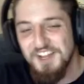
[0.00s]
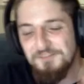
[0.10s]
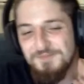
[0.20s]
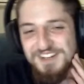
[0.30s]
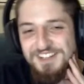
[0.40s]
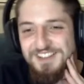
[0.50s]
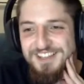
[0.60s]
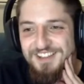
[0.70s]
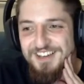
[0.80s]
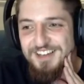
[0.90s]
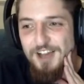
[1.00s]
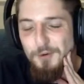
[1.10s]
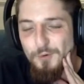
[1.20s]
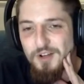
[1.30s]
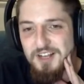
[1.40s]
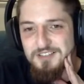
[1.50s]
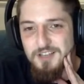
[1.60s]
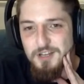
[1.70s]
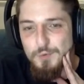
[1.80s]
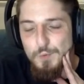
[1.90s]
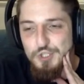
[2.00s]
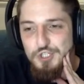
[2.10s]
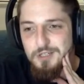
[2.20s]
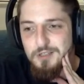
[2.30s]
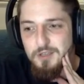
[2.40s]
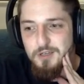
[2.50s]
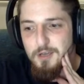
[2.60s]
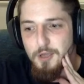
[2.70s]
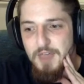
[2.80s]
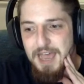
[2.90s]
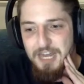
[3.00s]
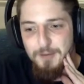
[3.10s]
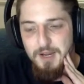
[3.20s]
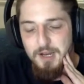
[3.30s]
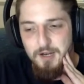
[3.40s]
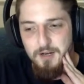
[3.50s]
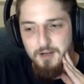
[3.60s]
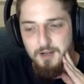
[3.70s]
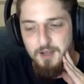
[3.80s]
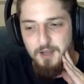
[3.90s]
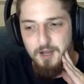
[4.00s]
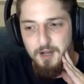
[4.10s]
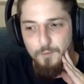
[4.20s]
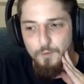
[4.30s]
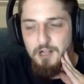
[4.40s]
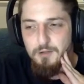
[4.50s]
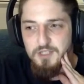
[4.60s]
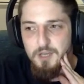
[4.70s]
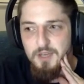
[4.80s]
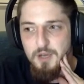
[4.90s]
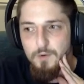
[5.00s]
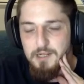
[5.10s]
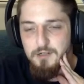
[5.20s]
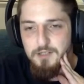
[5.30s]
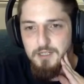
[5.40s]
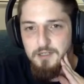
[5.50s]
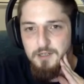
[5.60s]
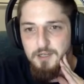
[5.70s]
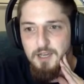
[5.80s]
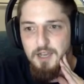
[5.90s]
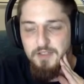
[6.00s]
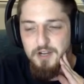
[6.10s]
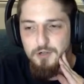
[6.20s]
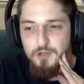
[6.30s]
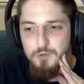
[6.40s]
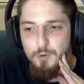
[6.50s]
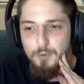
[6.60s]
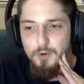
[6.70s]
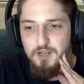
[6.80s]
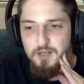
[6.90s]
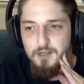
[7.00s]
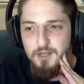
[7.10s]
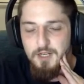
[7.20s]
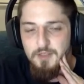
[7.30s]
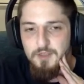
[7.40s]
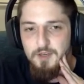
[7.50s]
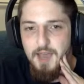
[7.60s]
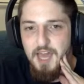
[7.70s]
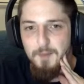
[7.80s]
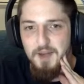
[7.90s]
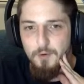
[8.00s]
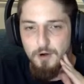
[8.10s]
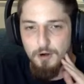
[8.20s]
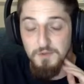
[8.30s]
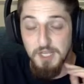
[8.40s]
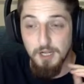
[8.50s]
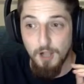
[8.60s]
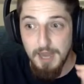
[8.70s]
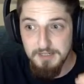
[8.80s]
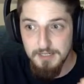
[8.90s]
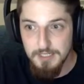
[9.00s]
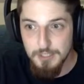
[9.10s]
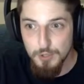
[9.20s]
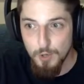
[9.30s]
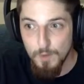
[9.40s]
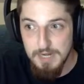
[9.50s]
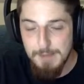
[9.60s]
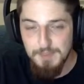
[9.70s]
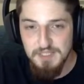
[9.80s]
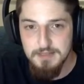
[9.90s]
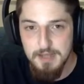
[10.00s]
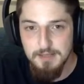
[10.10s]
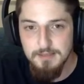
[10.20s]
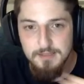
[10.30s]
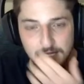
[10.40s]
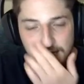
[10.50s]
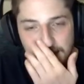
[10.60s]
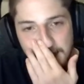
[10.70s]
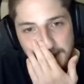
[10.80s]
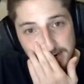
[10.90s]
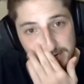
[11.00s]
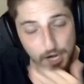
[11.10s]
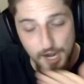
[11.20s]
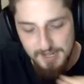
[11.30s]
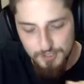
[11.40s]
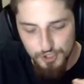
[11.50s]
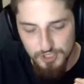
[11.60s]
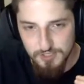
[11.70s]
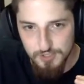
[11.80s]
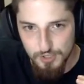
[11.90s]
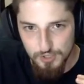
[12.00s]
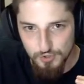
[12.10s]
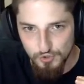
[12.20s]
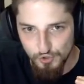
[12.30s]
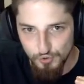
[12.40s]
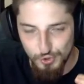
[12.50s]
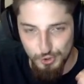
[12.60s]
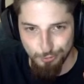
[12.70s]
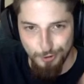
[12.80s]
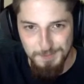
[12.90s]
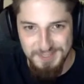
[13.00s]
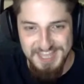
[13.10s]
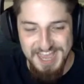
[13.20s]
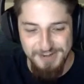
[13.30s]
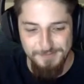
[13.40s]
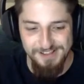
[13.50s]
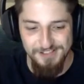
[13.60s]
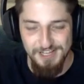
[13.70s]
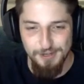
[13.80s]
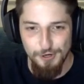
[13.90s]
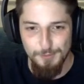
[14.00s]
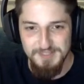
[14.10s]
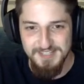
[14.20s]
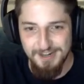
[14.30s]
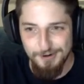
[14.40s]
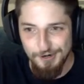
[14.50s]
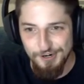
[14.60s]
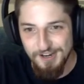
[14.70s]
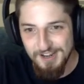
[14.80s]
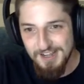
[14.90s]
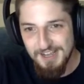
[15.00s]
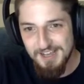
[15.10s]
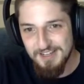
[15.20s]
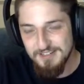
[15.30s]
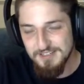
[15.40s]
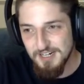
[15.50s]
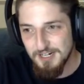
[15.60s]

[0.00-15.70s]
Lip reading: admittedly, like I started watching the anime while it was coming out weekly, and then it got to a point in the anime where I was like, I need to know what happens next, and I just dropped the anime like a hot potato, and